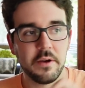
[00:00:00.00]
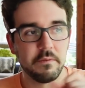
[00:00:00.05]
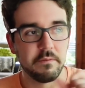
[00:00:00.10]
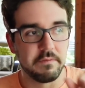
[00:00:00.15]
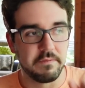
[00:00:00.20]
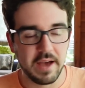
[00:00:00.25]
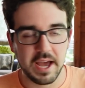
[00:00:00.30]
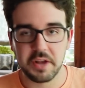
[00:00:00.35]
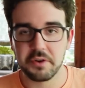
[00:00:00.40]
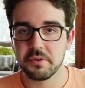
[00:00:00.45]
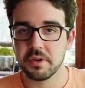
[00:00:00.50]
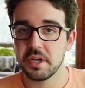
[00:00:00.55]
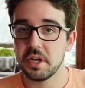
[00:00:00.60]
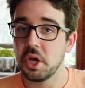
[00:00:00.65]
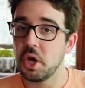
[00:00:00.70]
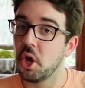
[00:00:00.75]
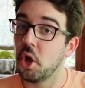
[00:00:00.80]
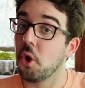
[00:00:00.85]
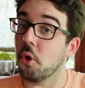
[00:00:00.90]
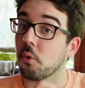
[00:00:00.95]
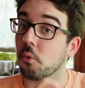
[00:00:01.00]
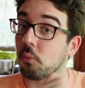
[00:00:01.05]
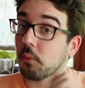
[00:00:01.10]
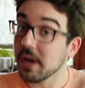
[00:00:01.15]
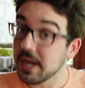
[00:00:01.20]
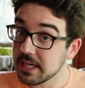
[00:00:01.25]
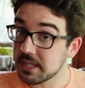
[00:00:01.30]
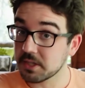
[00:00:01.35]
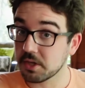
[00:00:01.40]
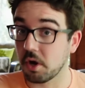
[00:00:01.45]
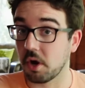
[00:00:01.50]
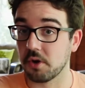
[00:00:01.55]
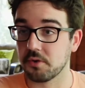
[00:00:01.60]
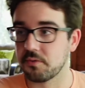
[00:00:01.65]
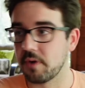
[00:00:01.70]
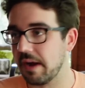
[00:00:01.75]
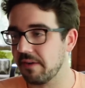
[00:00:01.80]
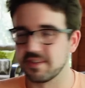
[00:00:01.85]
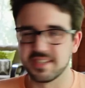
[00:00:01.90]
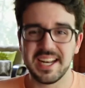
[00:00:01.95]
veteran race car
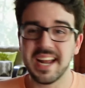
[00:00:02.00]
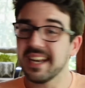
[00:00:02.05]
drivers,